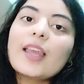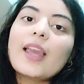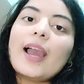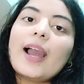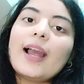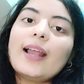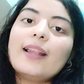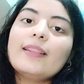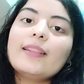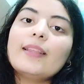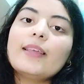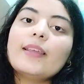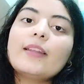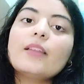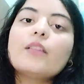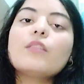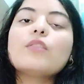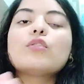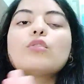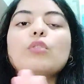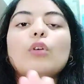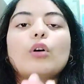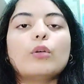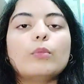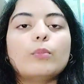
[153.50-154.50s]
and there
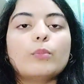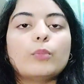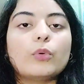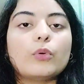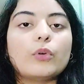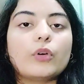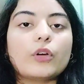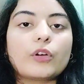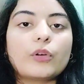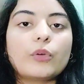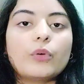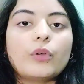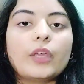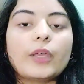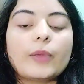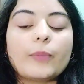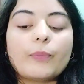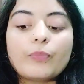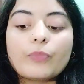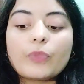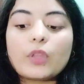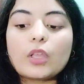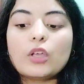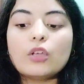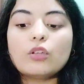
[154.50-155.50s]
is non poor. Okay,
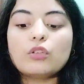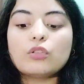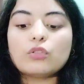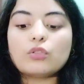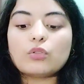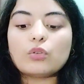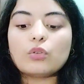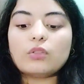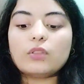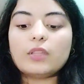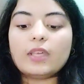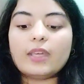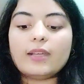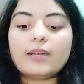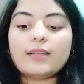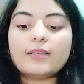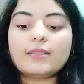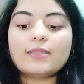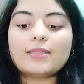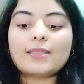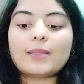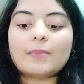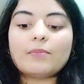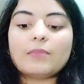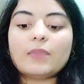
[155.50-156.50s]
so there
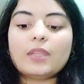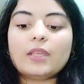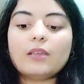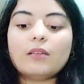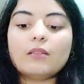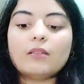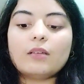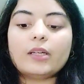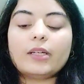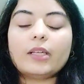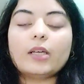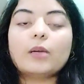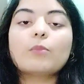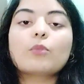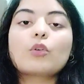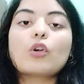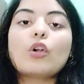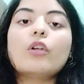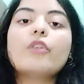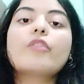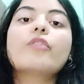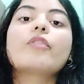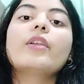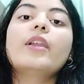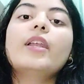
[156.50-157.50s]
is something, a term
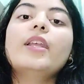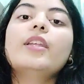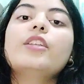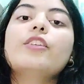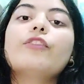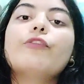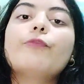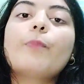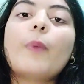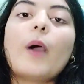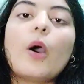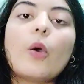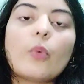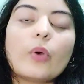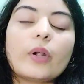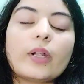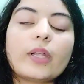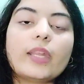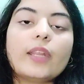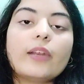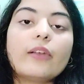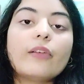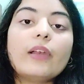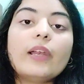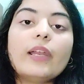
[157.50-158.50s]
called relative
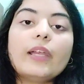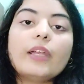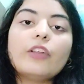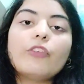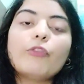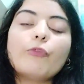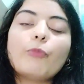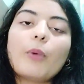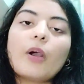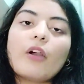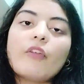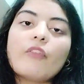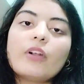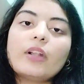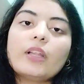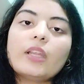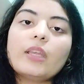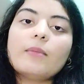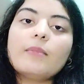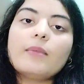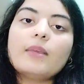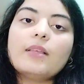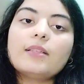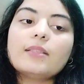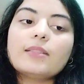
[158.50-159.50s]
poverty. Relative
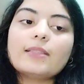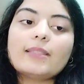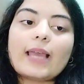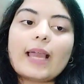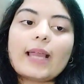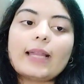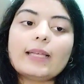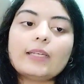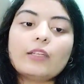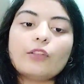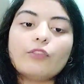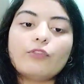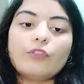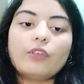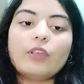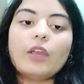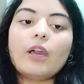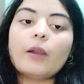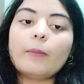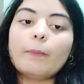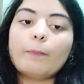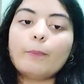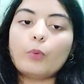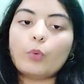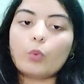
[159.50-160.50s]
poverty means that we
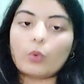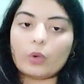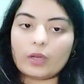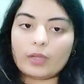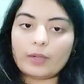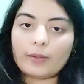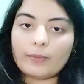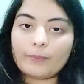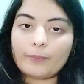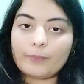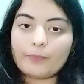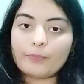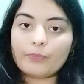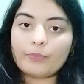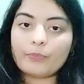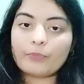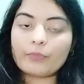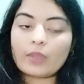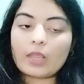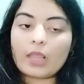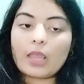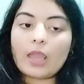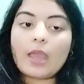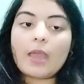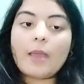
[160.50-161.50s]
are poor,
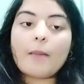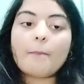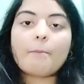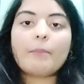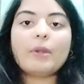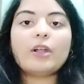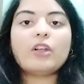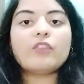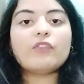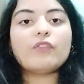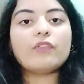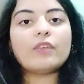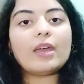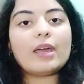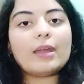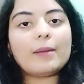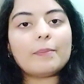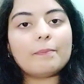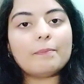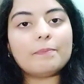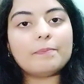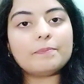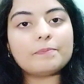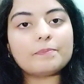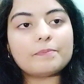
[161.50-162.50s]
but we are
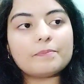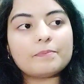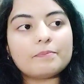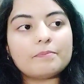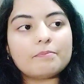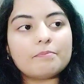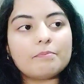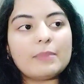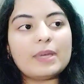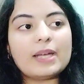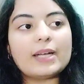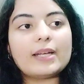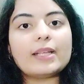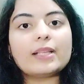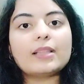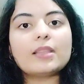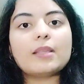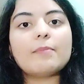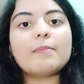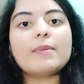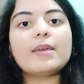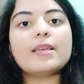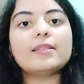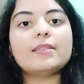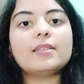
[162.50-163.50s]
meeting
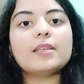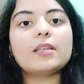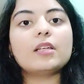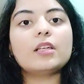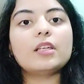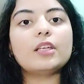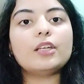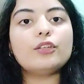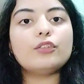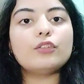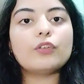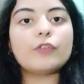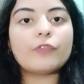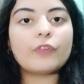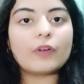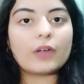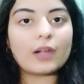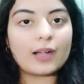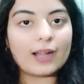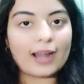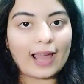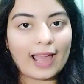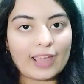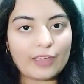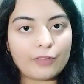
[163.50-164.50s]
the basic needs of
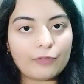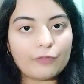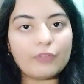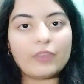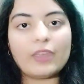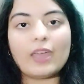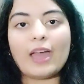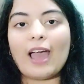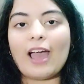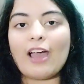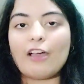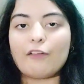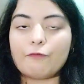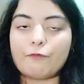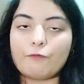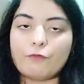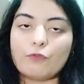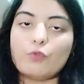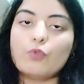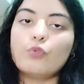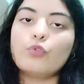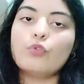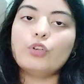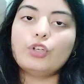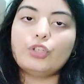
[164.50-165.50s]
our life. We have
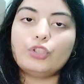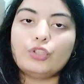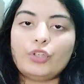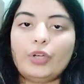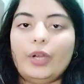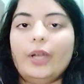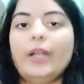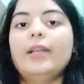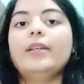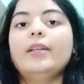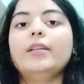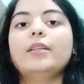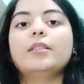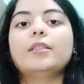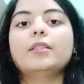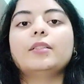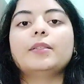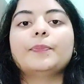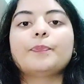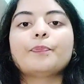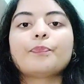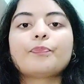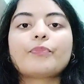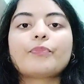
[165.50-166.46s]
food, shelter,